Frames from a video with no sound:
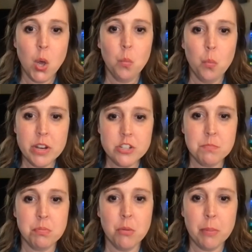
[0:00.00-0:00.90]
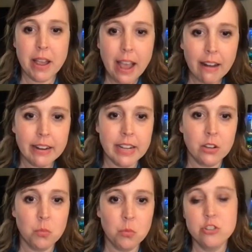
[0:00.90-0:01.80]
which probiotic
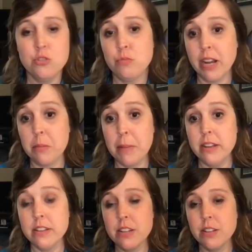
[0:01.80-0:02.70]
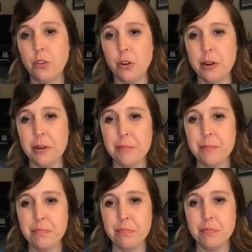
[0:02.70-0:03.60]
would you recommend for
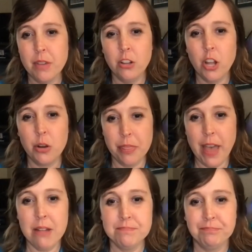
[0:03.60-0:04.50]
along with that?